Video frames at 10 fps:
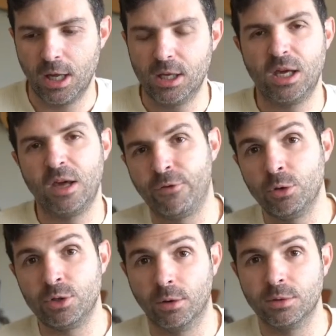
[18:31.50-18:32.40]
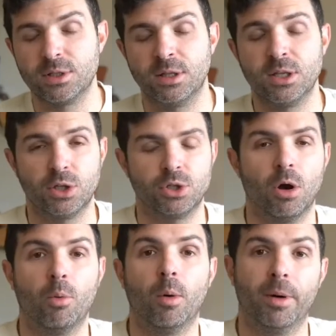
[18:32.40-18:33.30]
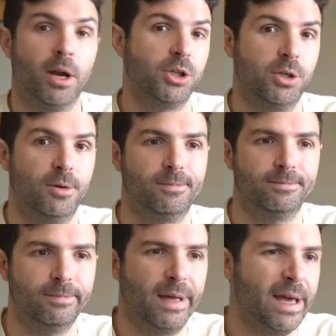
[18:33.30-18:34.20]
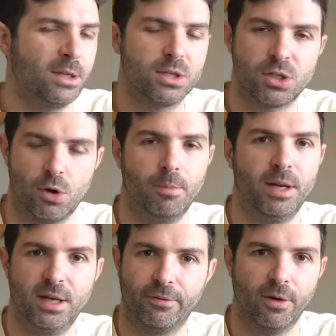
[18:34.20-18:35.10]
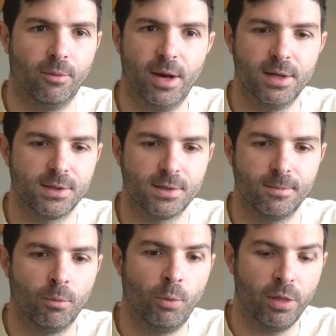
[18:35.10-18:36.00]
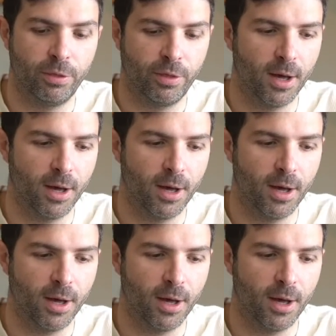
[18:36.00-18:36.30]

If you don't, this guitar will punish you in so many different ways, but